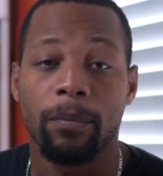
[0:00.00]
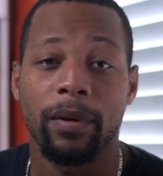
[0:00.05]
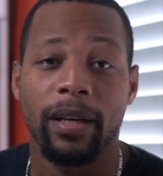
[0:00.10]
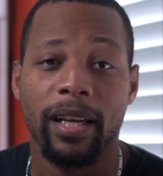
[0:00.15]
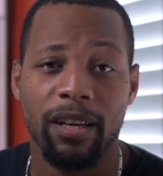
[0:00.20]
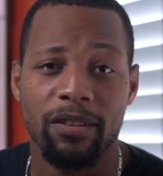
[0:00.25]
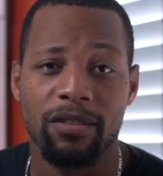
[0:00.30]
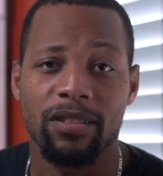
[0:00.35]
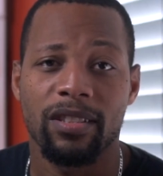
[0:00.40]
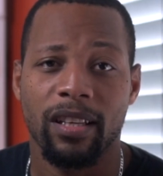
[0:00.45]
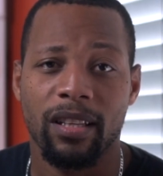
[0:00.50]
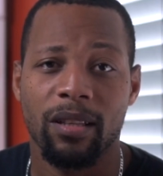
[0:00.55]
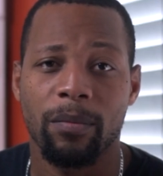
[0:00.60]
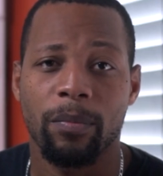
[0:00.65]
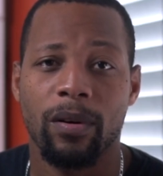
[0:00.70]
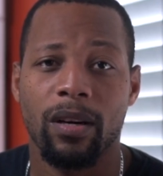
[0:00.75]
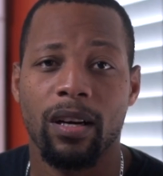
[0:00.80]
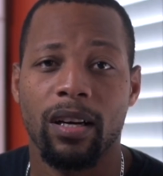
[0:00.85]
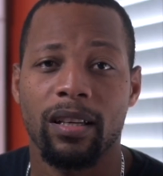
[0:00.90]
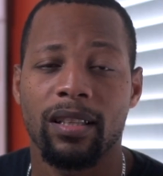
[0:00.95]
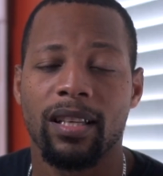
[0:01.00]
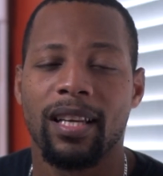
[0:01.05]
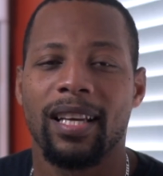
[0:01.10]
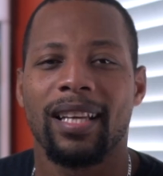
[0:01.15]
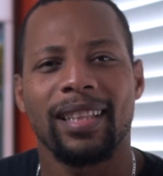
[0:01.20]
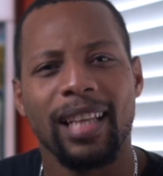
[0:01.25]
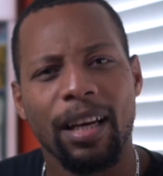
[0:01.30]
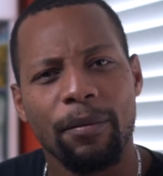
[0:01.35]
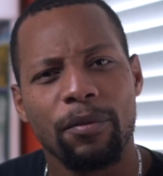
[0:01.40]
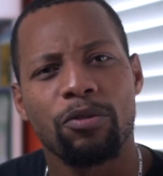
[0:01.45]
But here's the other part.
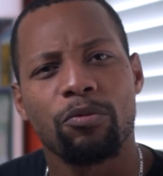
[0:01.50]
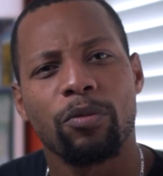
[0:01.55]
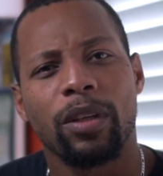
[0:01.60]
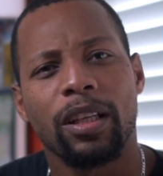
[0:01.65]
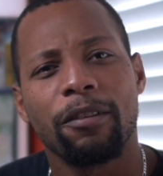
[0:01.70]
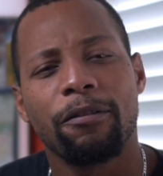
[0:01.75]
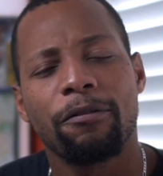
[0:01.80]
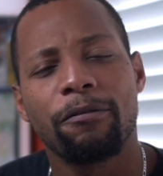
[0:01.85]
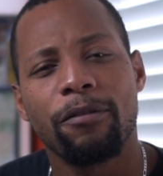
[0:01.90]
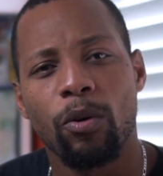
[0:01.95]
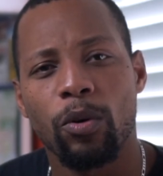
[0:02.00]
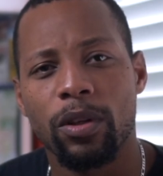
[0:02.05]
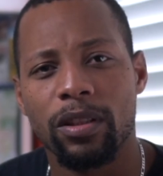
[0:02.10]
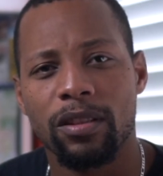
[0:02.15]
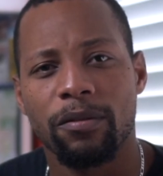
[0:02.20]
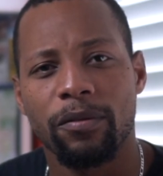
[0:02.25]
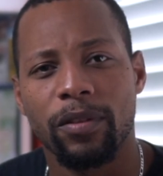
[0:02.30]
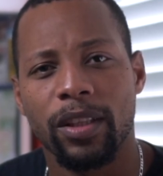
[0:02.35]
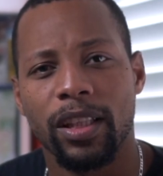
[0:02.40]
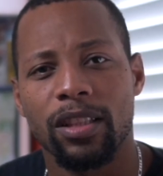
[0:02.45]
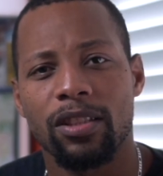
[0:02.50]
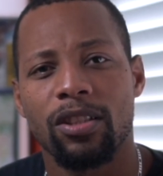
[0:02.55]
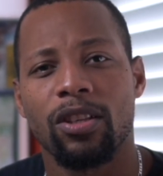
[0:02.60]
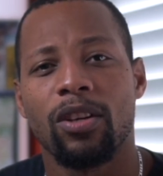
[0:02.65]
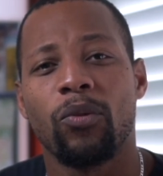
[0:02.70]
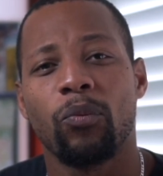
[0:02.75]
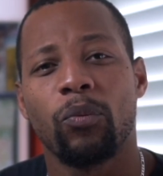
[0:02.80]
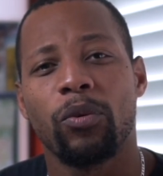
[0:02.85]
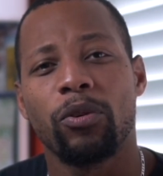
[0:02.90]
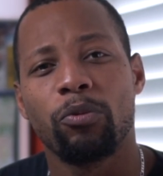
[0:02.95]
That was really focused footage.
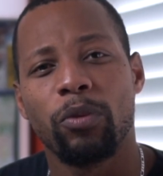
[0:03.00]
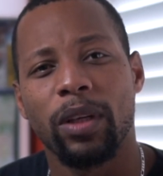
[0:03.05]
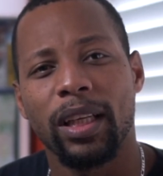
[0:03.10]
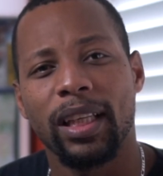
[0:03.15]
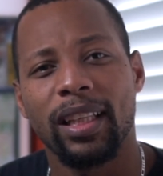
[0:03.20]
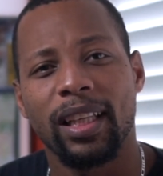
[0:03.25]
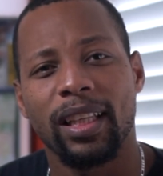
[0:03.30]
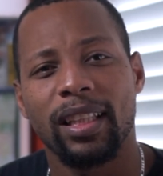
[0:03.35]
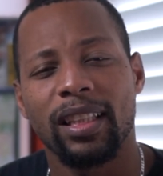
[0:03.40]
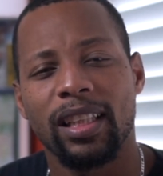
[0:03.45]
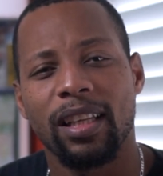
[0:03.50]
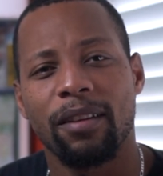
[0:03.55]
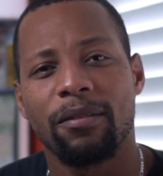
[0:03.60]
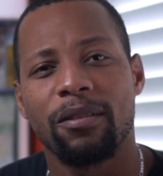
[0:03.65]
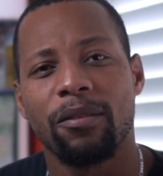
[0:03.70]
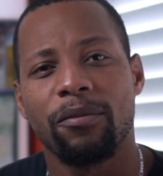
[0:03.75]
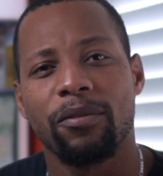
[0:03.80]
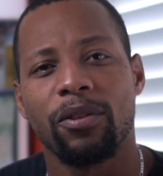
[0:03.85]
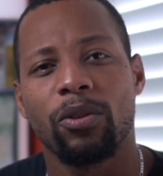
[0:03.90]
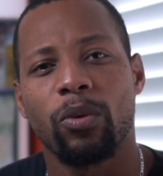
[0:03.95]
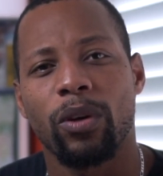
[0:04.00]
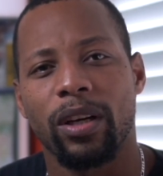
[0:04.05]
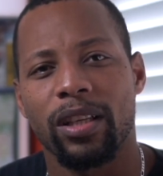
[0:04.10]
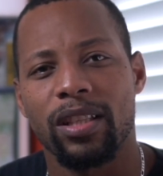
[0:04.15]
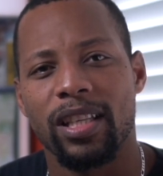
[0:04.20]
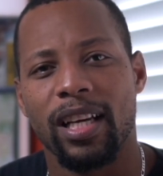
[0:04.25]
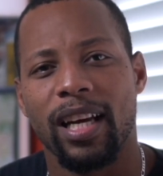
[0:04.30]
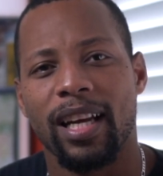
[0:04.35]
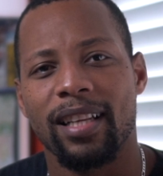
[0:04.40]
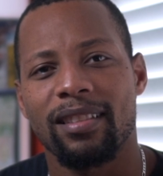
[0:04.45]
We really didn't give the viewer a
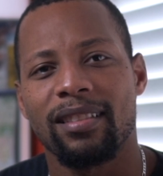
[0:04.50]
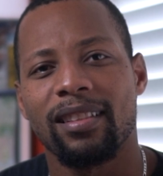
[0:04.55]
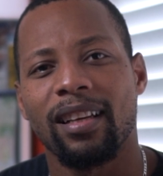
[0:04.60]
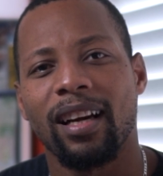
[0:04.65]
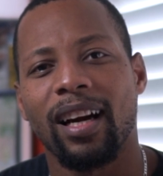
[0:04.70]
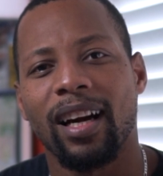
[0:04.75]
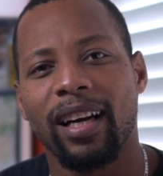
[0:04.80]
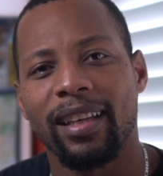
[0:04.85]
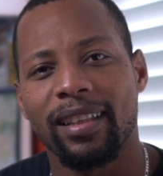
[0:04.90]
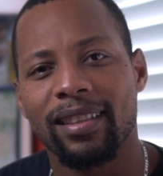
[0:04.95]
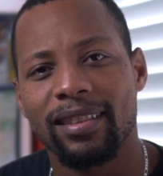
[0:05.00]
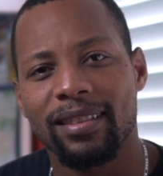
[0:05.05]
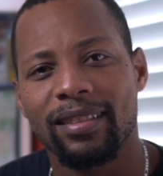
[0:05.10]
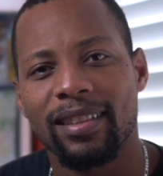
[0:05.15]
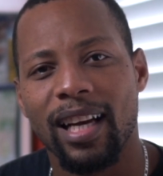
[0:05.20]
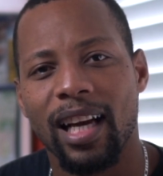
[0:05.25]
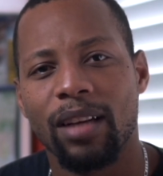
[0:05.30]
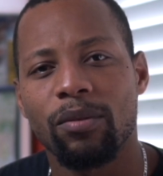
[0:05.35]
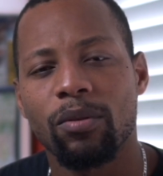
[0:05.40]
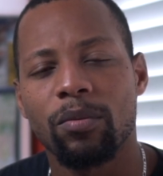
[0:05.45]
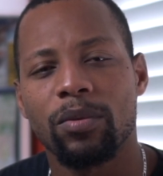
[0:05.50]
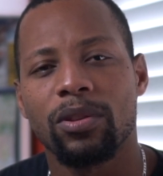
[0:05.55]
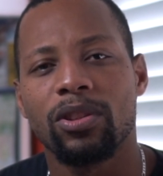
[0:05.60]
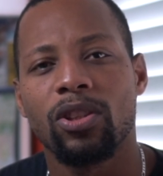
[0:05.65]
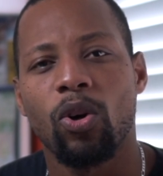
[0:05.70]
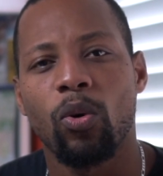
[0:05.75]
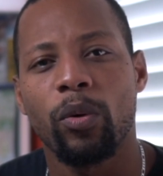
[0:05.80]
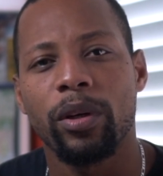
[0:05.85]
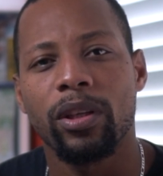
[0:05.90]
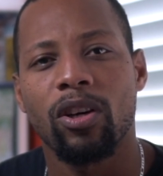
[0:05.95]
chance to understand what was
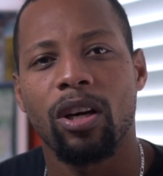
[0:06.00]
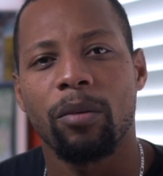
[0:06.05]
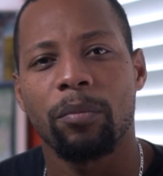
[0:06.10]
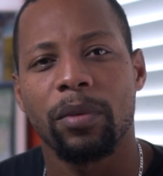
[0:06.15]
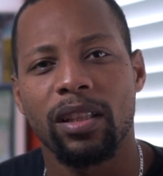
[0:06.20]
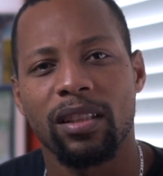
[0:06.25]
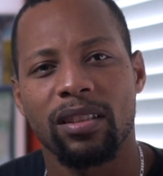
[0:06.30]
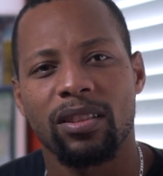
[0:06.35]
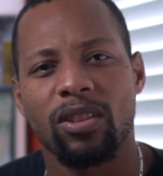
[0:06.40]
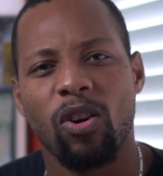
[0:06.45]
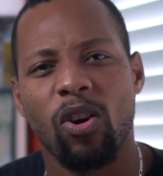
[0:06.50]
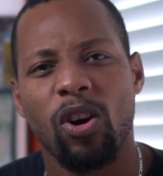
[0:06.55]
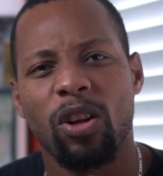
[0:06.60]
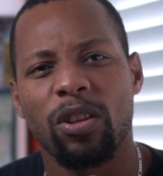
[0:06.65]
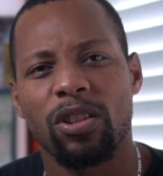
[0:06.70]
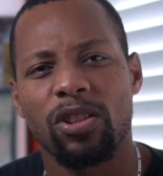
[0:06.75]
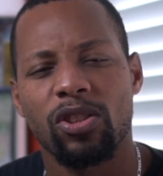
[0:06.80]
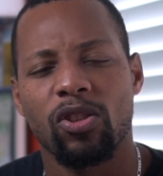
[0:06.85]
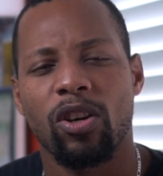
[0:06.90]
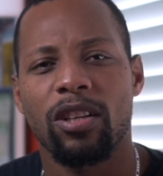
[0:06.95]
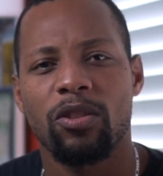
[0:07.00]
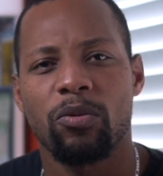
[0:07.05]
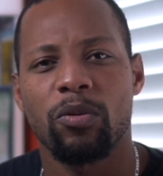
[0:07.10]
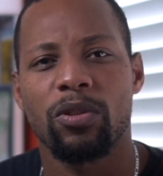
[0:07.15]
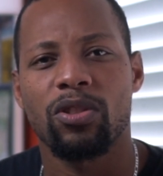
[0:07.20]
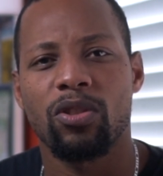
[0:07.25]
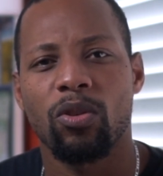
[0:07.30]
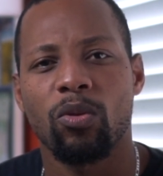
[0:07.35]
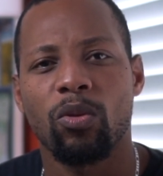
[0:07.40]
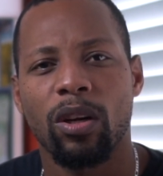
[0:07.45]
going on because all the shots were
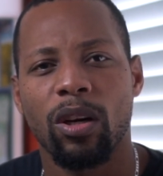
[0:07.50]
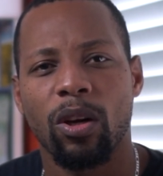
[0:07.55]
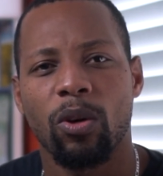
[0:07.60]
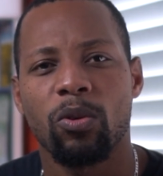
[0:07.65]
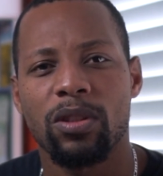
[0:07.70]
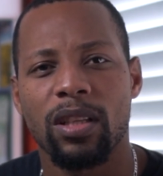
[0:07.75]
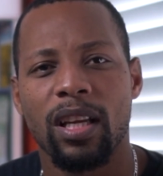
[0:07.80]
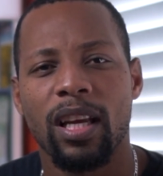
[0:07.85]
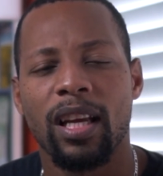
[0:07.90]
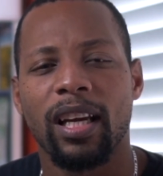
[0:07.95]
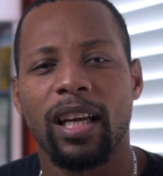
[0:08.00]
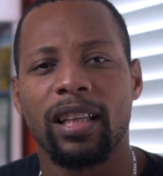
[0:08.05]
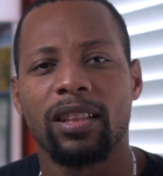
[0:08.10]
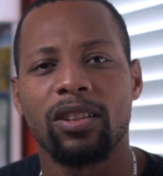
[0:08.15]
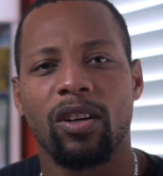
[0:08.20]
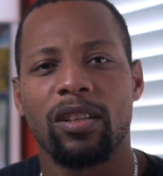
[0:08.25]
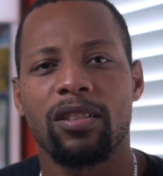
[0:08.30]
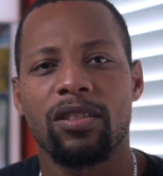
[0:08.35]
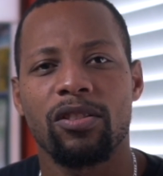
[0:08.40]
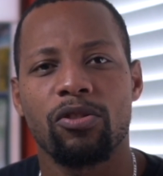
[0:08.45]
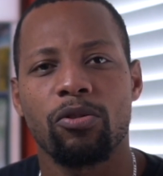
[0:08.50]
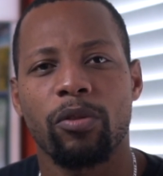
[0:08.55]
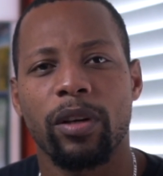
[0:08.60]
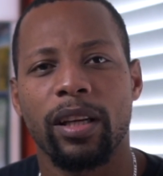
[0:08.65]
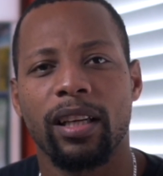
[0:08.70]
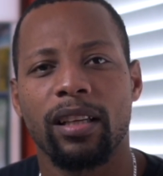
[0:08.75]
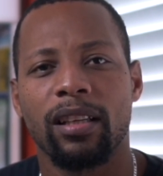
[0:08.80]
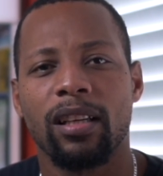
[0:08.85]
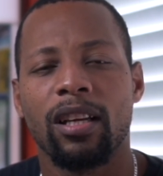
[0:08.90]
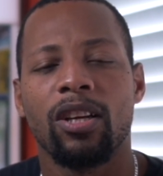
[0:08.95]
so close and
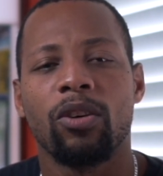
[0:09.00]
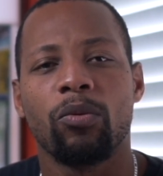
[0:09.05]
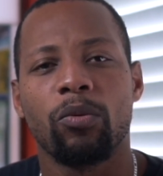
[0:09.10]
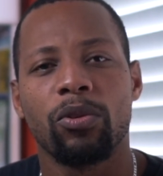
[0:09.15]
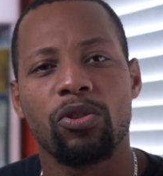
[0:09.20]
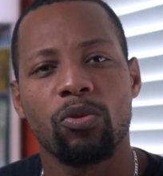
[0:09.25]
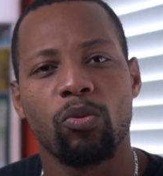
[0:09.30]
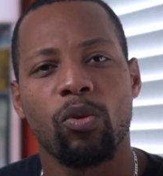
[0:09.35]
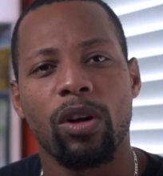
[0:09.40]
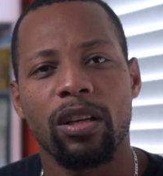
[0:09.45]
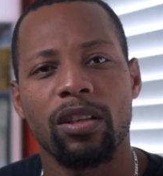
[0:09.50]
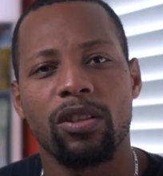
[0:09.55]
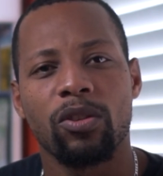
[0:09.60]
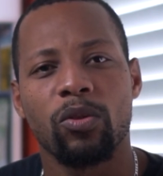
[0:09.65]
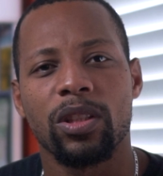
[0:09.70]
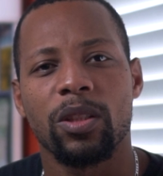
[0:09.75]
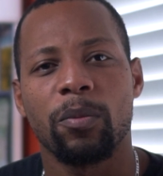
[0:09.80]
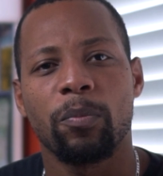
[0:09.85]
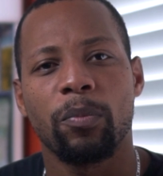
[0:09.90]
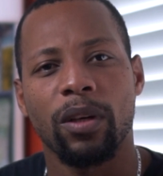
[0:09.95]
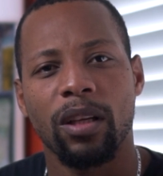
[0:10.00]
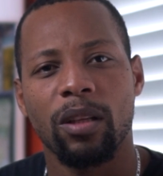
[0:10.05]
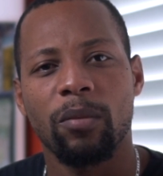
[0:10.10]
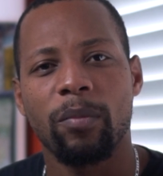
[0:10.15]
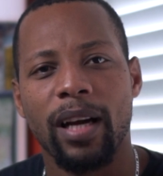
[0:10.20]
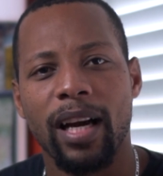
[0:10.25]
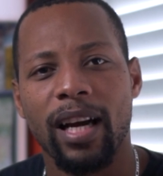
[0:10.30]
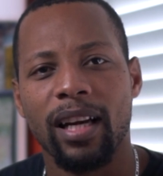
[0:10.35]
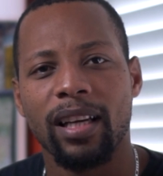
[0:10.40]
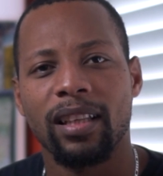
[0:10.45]
concentrated. What you want to do is pull
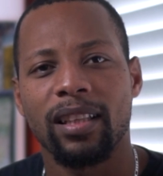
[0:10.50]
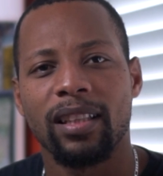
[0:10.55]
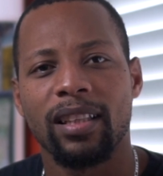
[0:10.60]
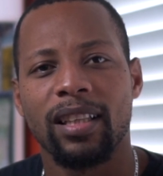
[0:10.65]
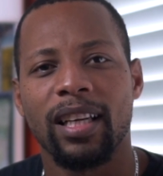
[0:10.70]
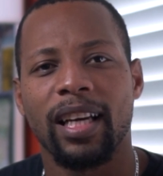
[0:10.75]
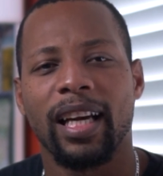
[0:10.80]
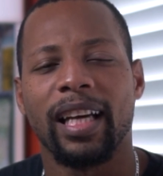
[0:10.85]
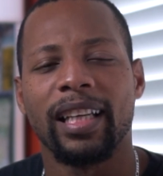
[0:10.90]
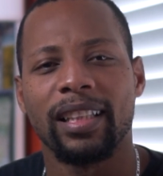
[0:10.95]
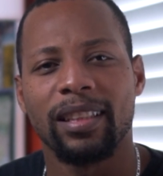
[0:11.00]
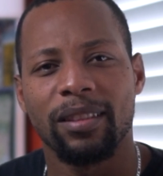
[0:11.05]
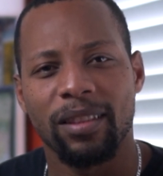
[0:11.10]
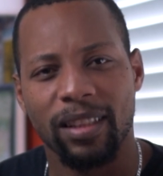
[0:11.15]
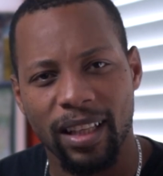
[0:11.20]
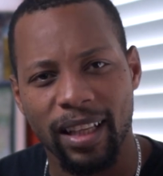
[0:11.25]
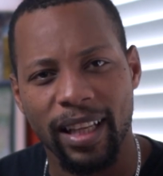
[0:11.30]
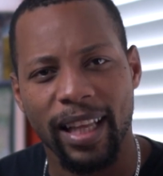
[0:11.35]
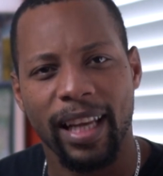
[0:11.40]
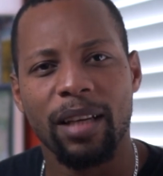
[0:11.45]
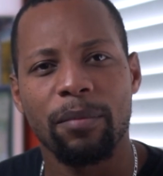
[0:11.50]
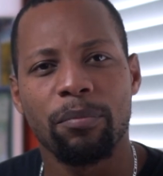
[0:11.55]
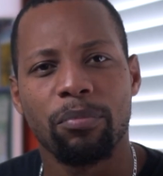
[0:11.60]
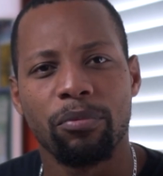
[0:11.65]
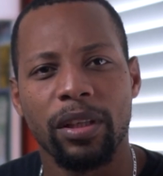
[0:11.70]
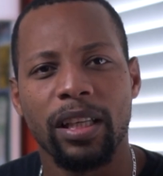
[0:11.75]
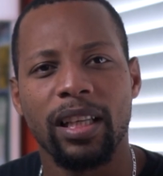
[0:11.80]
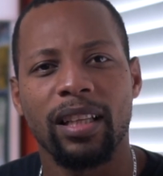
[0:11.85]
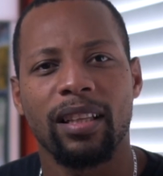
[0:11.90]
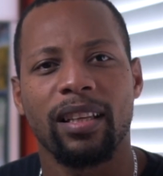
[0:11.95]
back and let it
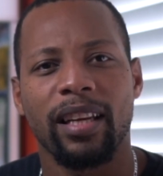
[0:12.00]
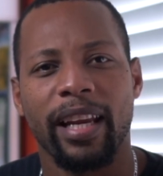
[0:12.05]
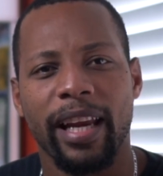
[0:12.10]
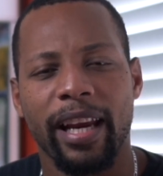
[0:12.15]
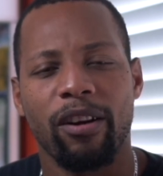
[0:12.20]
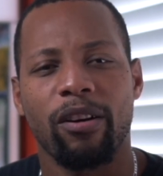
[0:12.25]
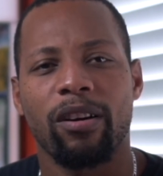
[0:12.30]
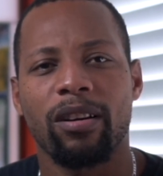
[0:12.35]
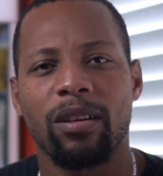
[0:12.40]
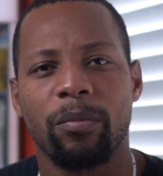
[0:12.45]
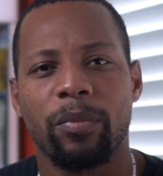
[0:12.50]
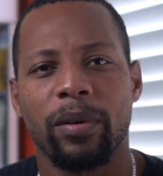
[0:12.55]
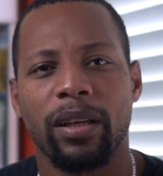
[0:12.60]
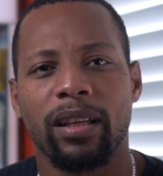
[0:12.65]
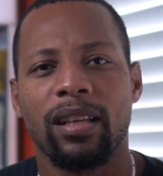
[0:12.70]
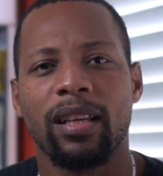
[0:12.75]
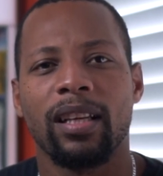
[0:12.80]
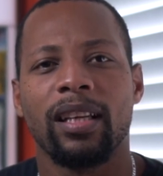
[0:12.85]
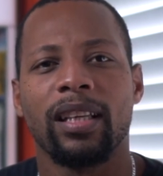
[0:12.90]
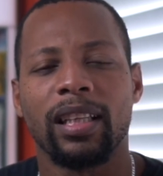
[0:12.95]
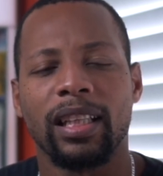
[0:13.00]
breathe and air out a bit.